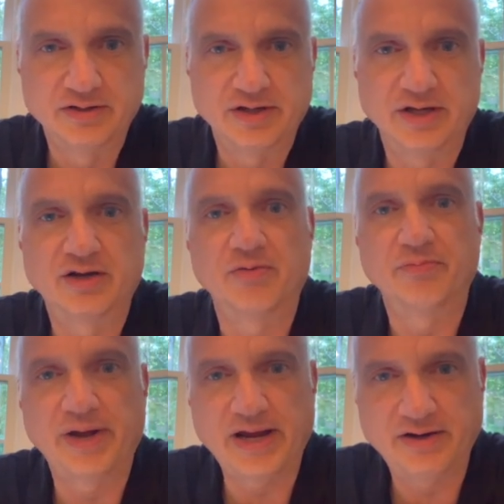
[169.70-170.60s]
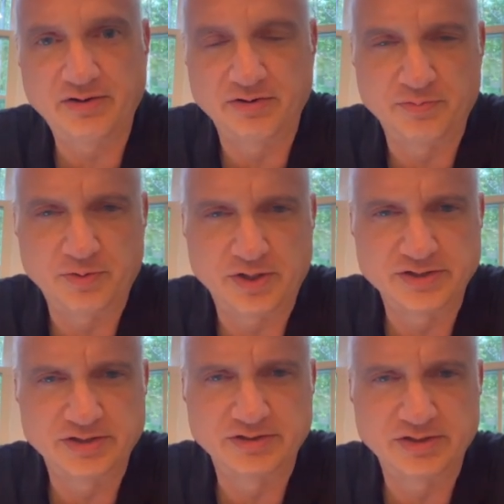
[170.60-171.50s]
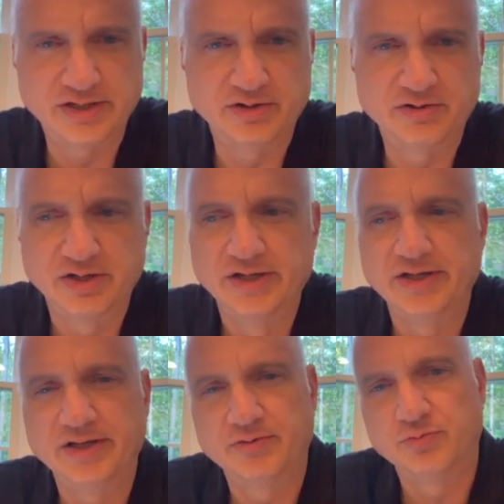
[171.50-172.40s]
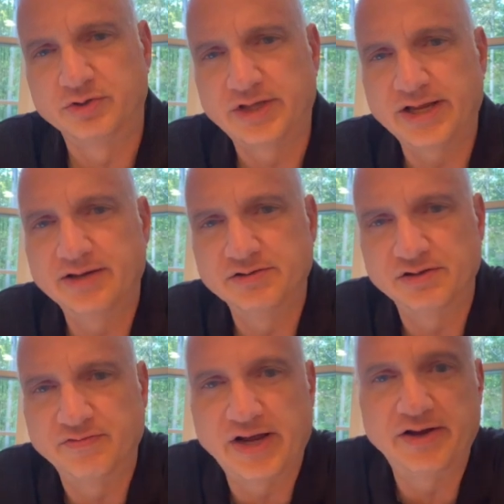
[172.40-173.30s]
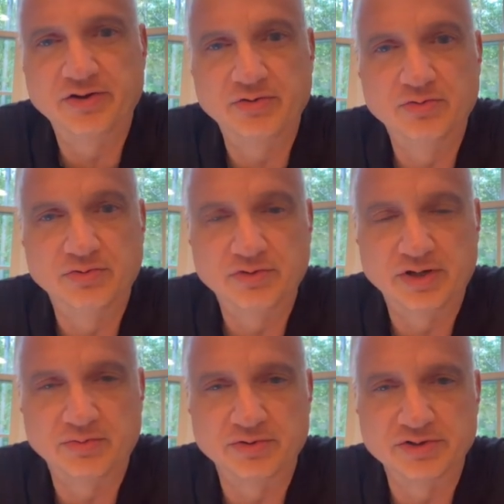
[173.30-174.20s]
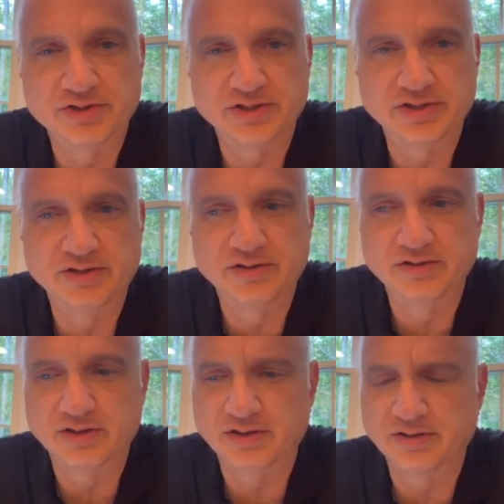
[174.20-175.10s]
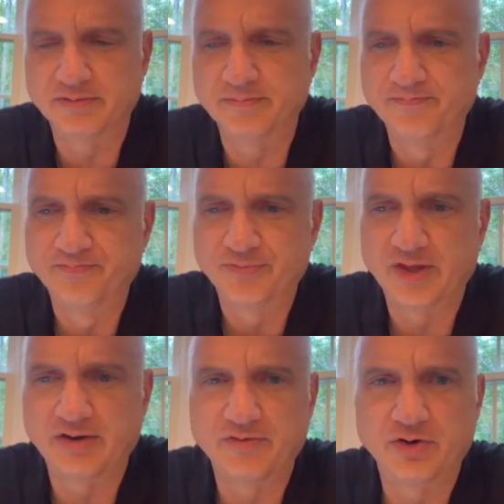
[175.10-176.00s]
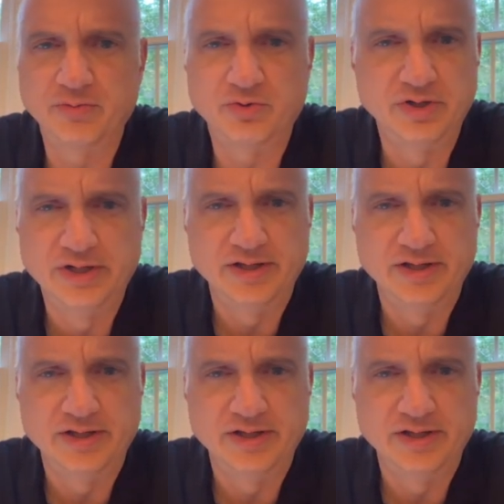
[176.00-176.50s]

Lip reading: and come back to the process later, it retains the value that was in that variable.